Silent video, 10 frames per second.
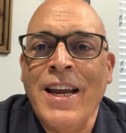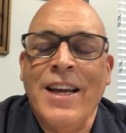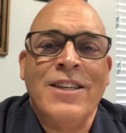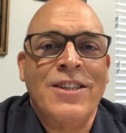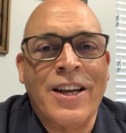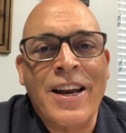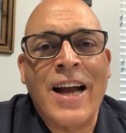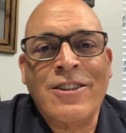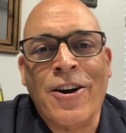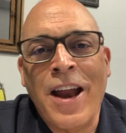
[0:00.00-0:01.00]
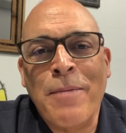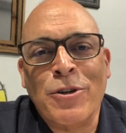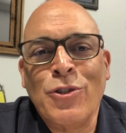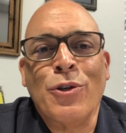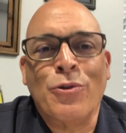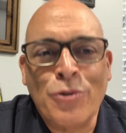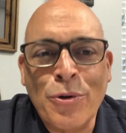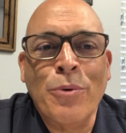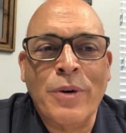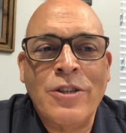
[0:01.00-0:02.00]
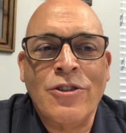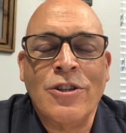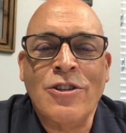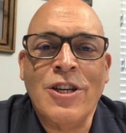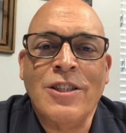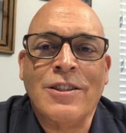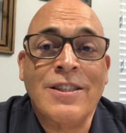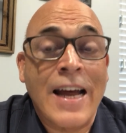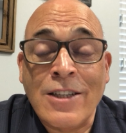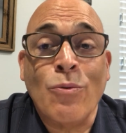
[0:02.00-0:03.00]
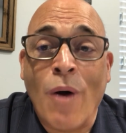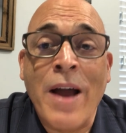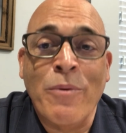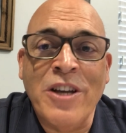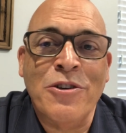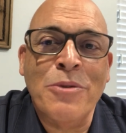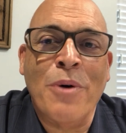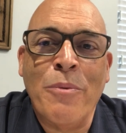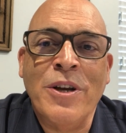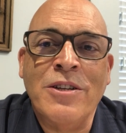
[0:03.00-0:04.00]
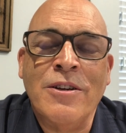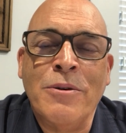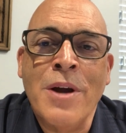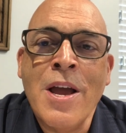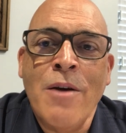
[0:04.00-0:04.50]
is to connect our neighbors to true riches in Jesus. That's why we do what we do.